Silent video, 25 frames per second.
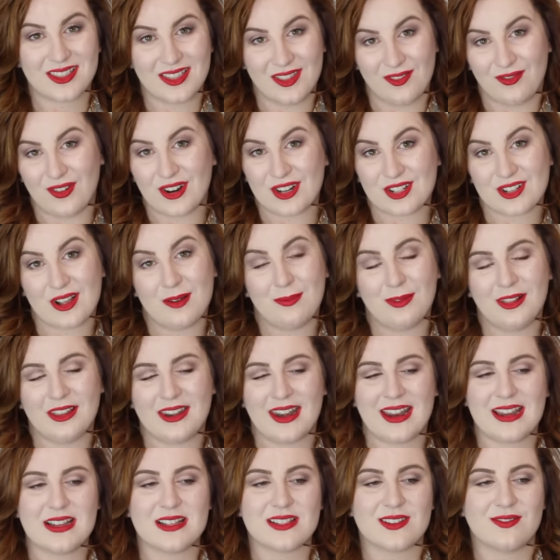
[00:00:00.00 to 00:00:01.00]
the first couple
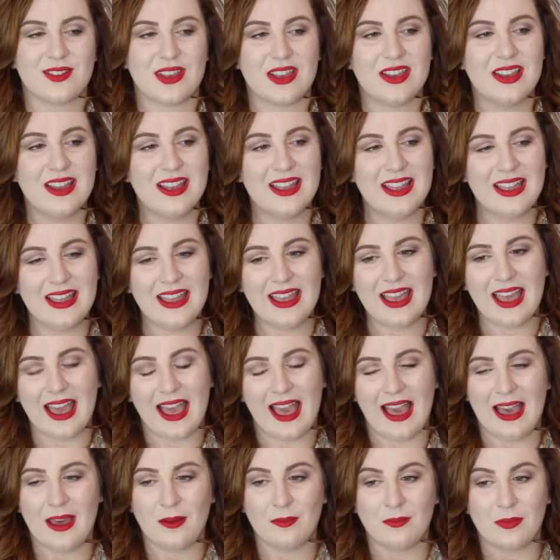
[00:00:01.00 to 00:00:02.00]
of nights of it.
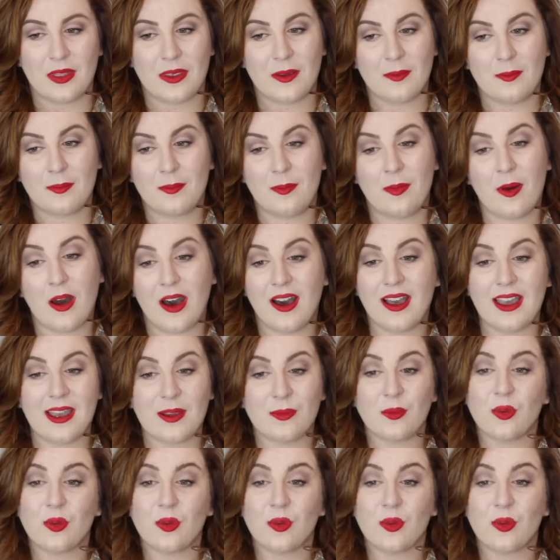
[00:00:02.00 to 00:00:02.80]
Um, but